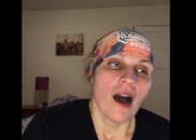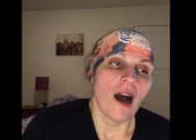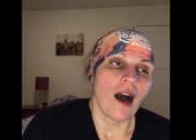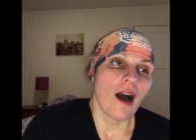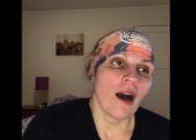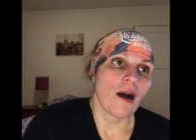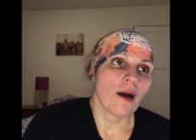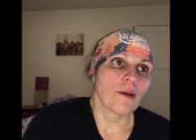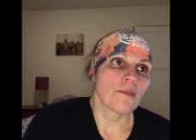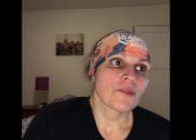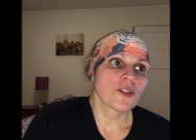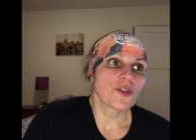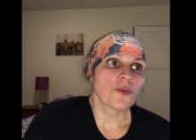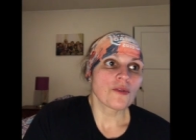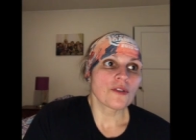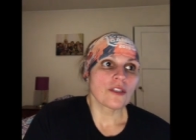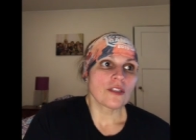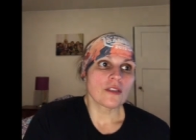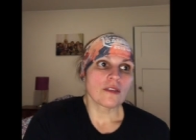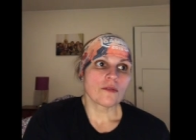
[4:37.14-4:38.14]
um, so we're
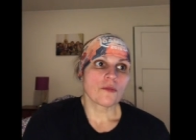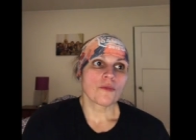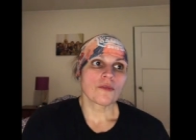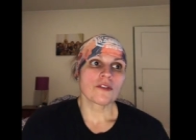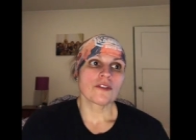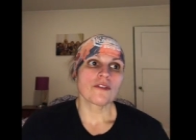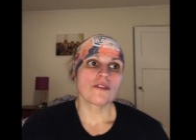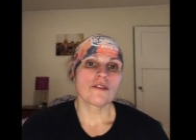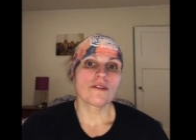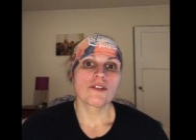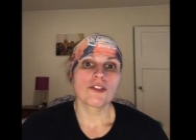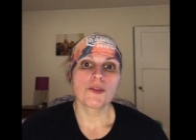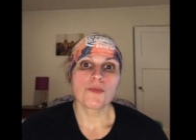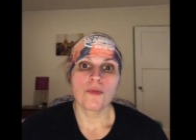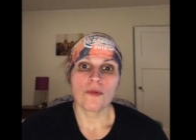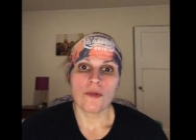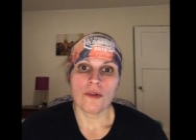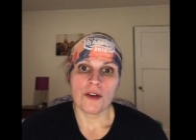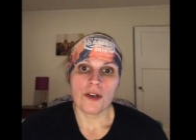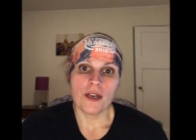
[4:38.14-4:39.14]
just we're just
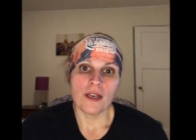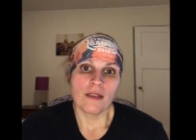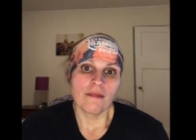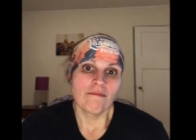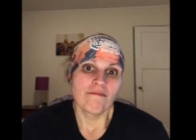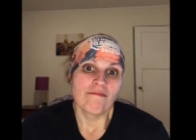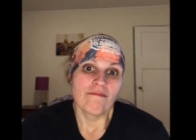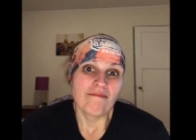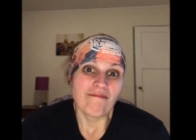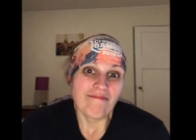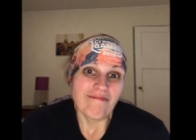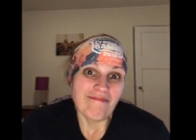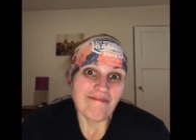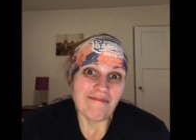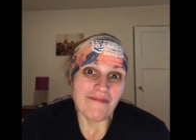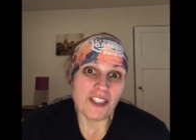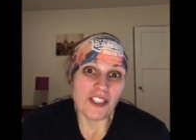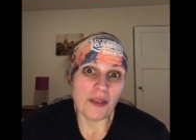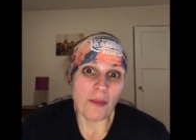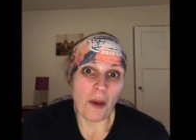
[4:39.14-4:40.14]
exploring
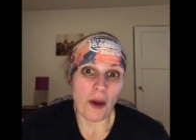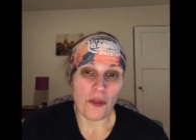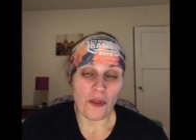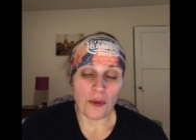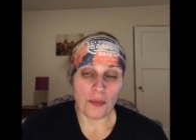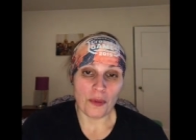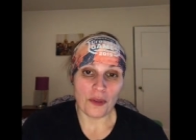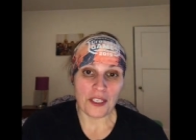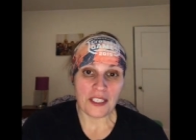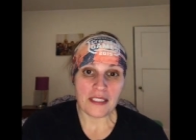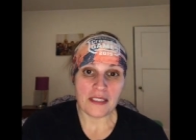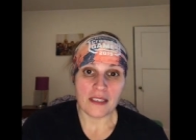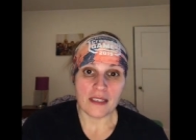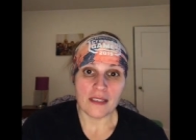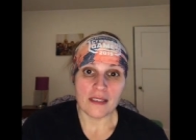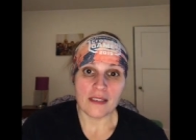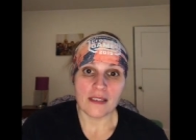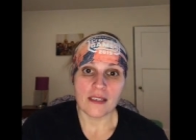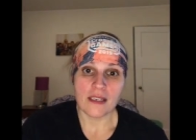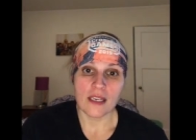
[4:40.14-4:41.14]
some other
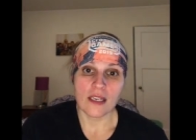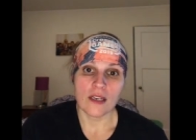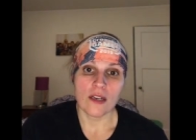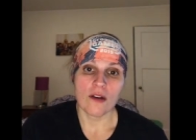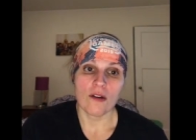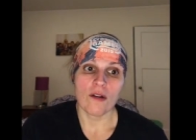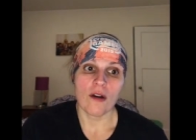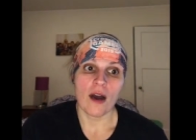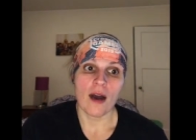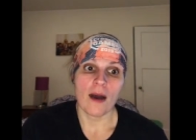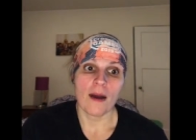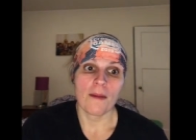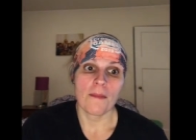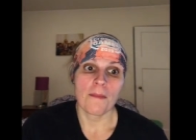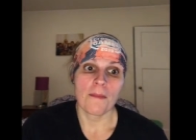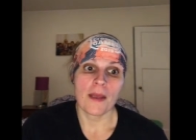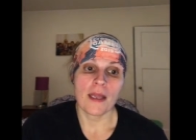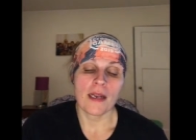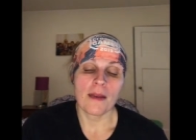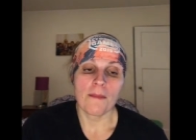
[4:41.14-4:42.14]
places, you know,
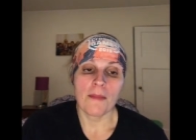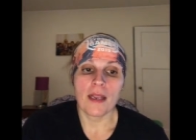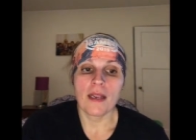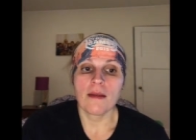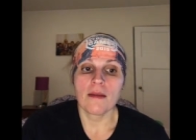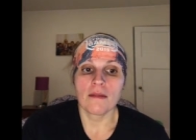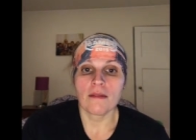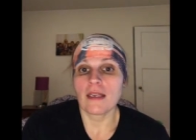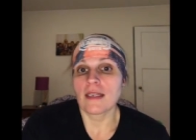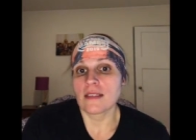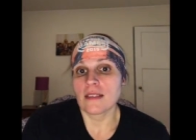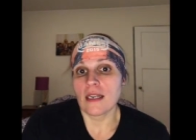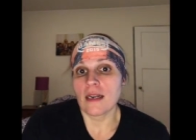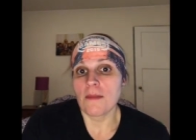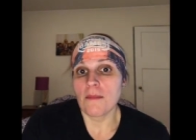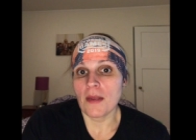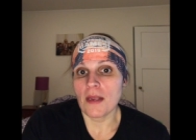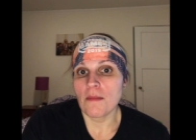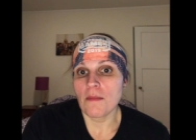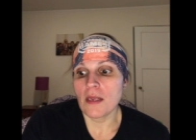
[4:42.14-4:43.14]
um, and it may, like I said,
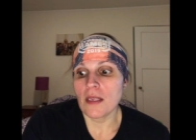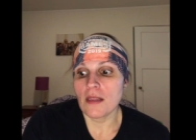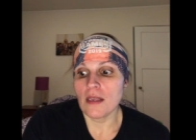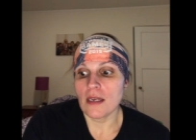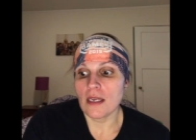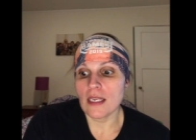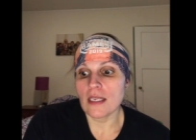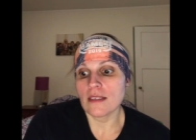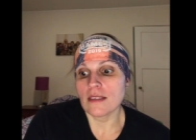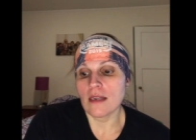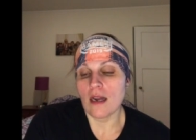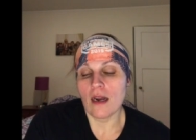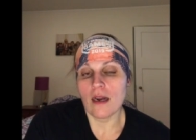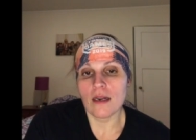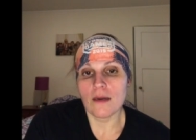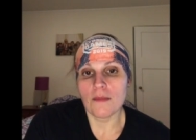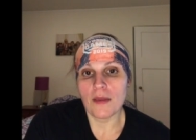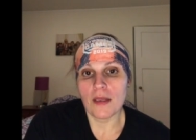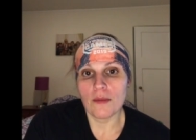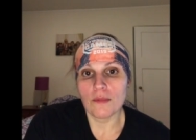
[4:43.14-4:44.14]
it may mean that he's not going
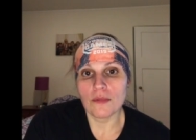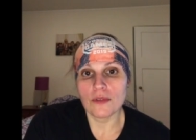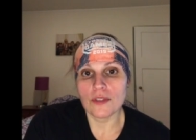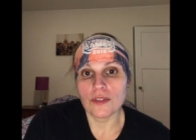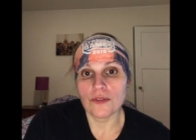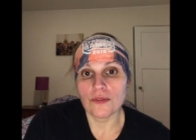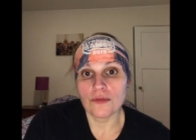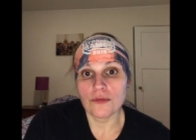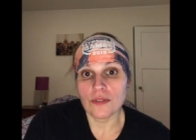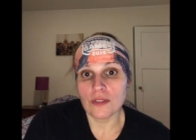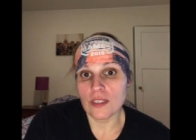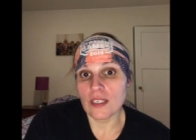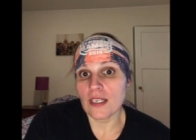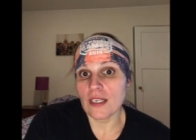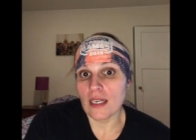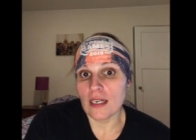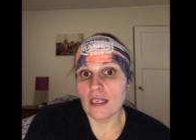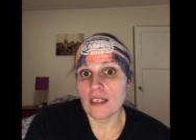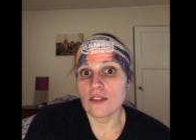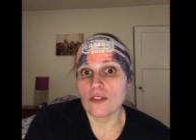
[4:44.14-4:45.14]
to be able to to
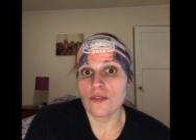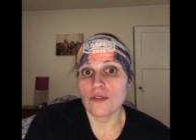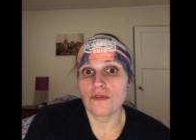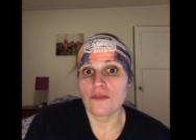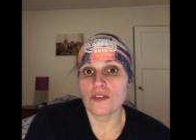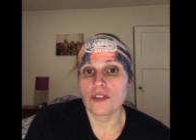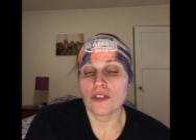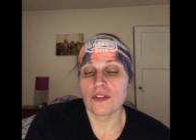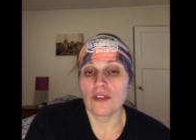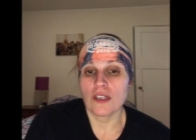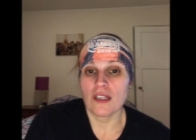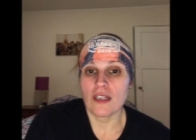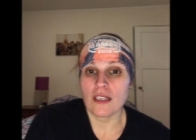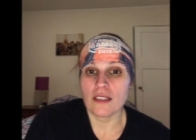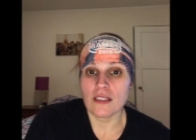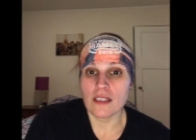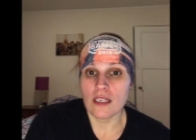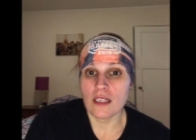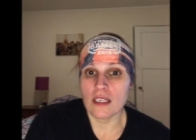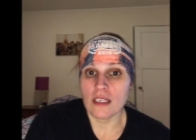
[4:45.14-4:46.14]
get into a facility
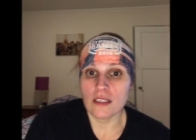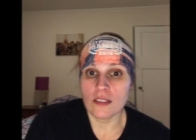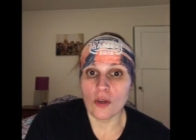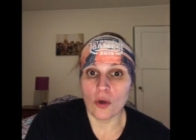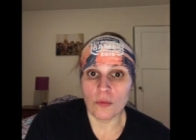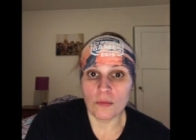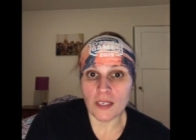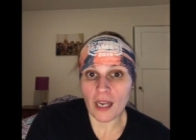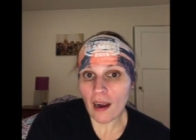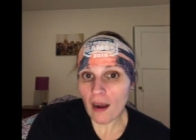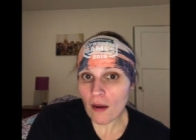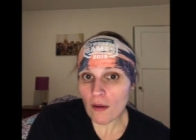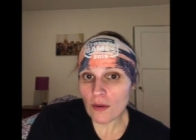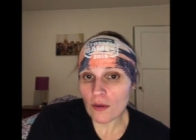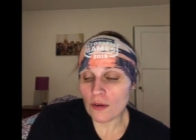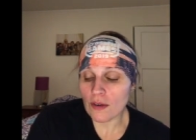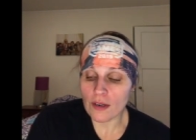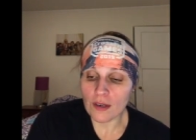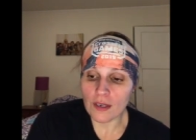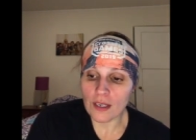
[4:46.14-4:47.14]
that's in his hometown
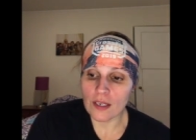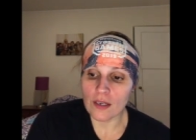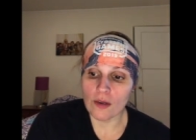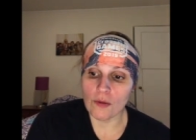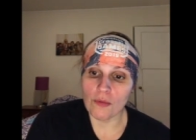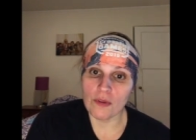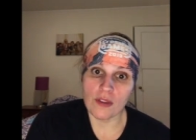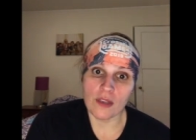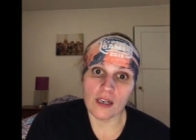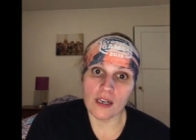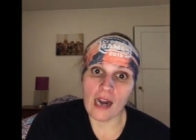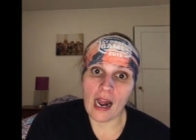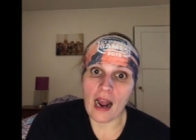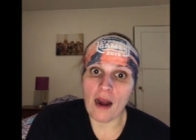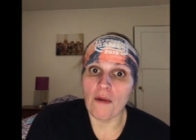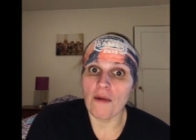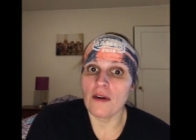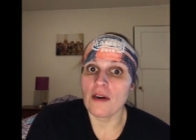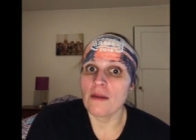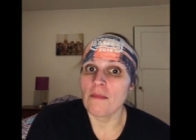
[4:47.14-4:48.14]
or you know within an
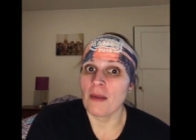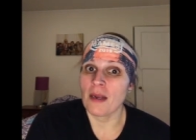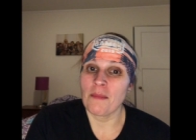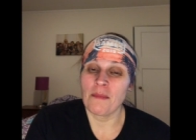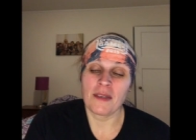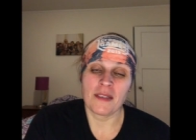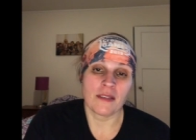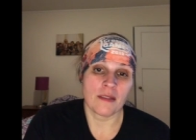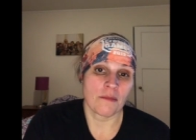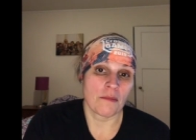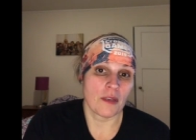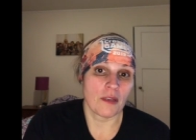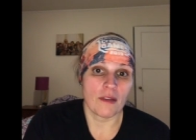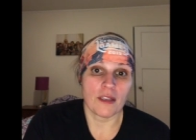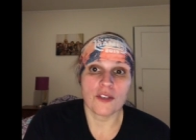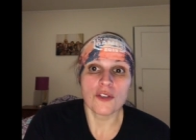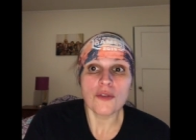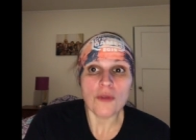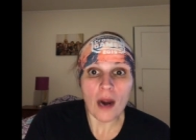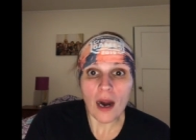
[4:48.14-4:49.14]
hour. It might be something
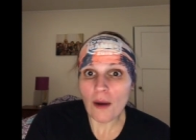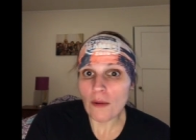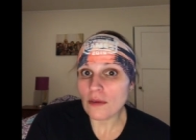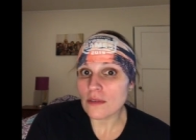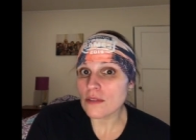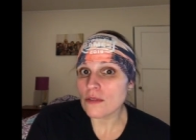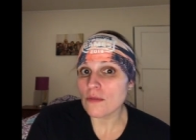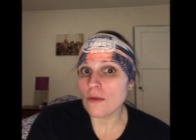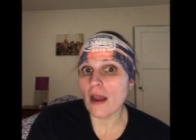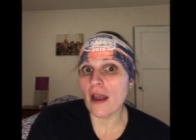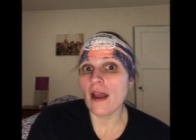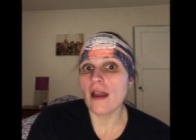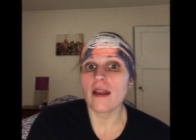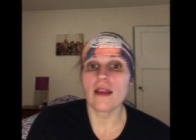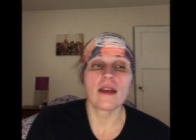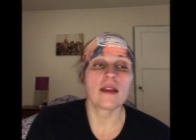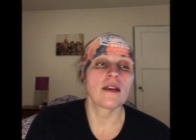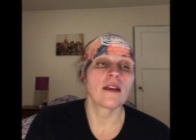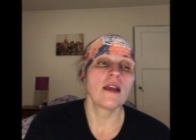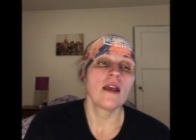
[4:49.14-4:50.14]
like two hours away,
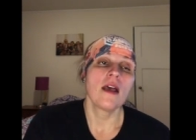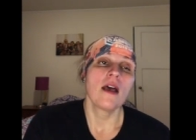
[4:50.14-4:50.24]
and